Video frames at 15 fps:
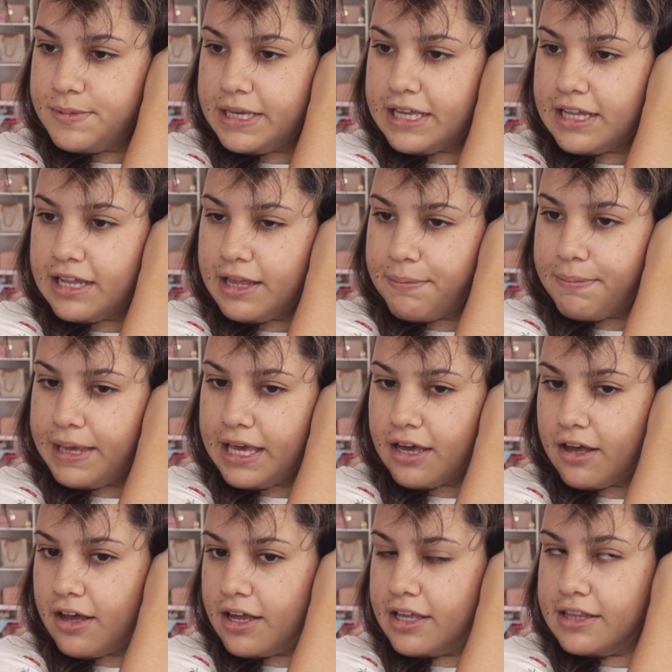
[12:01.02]
be
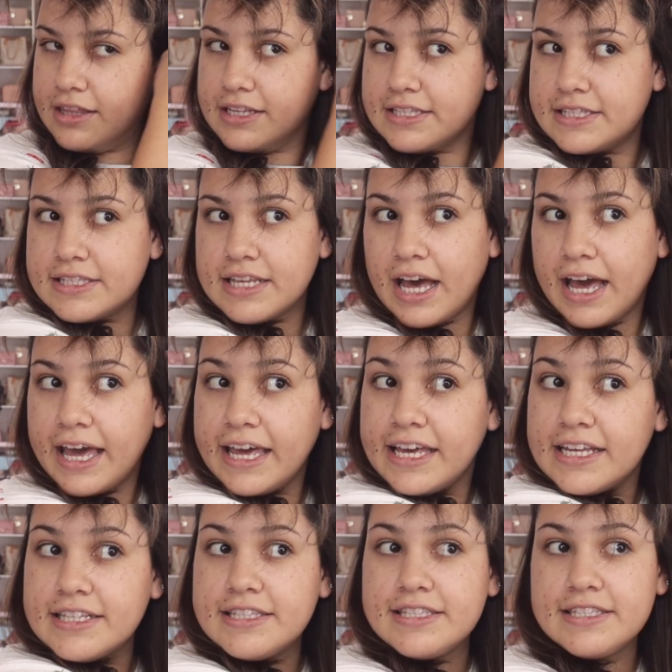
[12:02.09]
clipping on the
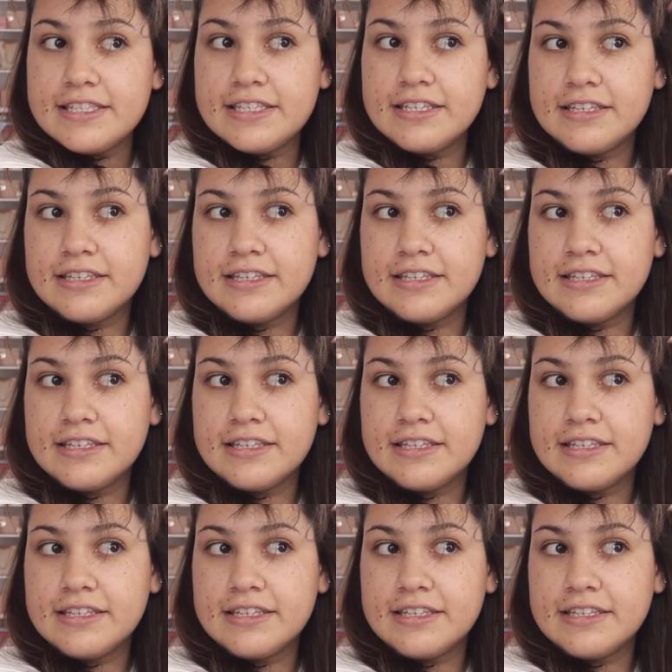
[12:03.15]
sides